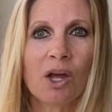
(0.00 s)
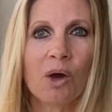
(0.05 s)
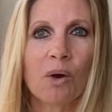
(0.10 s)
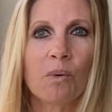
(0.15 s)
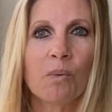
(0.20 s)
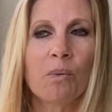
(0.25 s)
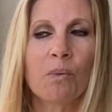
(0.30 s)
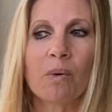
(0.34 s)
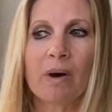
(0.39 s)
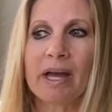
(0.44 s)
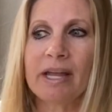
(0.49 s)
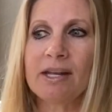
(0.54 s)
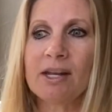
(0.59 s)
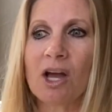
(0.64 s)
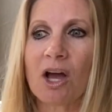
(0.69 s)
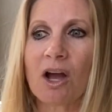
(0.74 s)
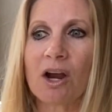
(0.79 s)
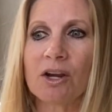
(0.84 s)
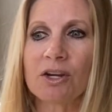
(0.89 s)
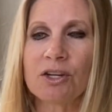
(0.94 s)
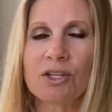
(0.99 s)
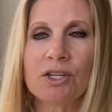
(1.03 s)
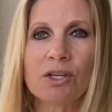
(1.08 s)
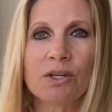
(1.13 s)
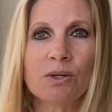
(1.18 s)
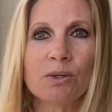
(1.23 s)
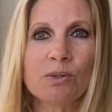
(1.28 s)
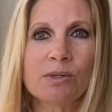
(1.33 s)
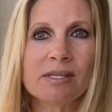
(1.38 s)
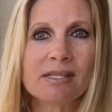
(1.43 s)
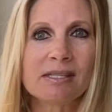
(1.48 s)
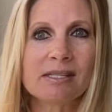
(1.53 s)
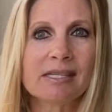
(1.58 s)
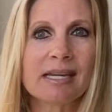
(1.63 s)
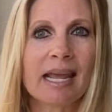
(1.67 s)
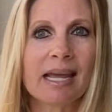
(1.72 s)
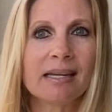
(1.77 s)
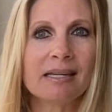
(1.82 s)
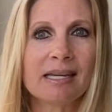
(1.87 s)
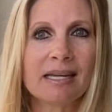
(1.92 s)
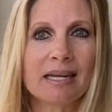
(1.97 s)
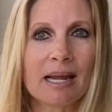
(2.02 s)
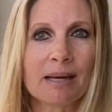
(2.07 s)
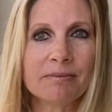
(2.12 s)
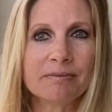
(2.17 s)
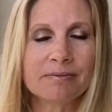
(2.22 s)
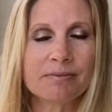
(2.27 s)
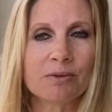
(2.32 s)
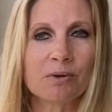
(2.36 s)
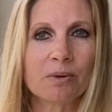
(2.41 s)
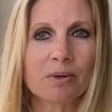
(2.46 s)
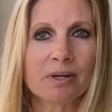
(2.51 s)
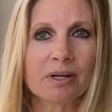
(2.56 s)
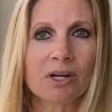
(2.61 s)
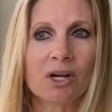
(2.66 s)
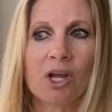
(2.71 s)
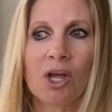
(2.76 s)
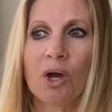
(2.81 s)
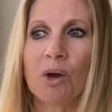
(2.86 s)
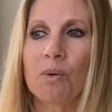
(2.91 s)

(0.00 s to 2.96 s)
What are you standing up for?